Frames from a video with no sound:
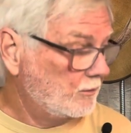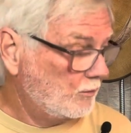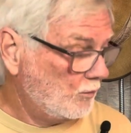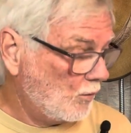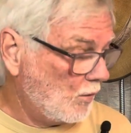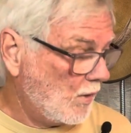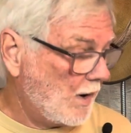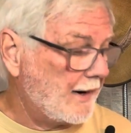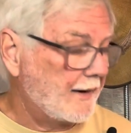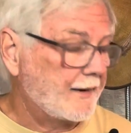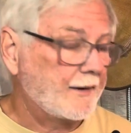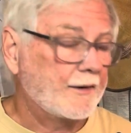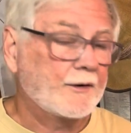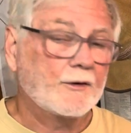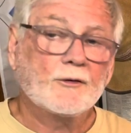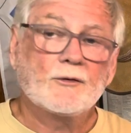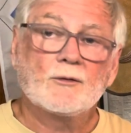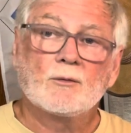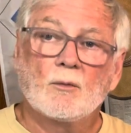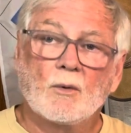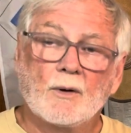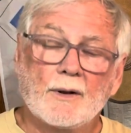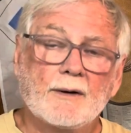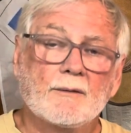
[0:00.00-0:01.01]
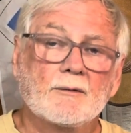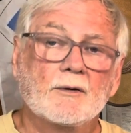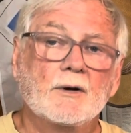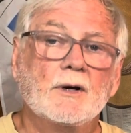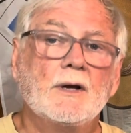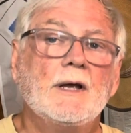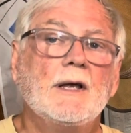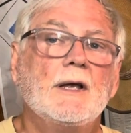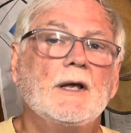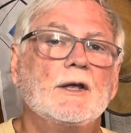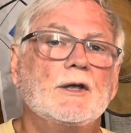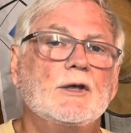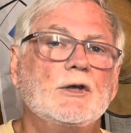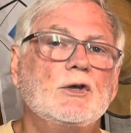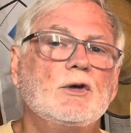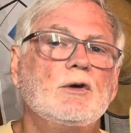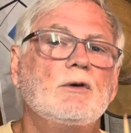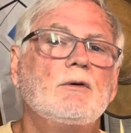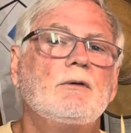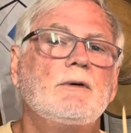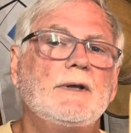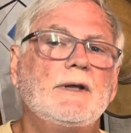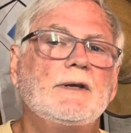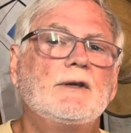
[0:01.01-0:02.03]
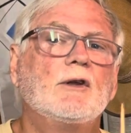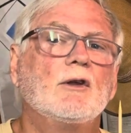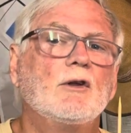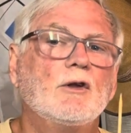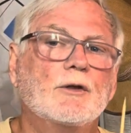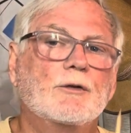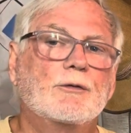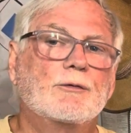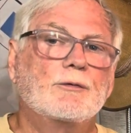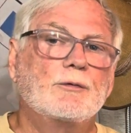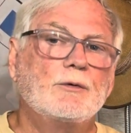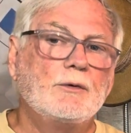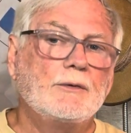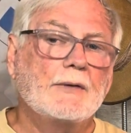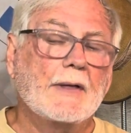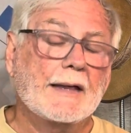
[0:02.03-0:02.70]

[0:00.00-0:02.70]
wires, whatever, you need to look through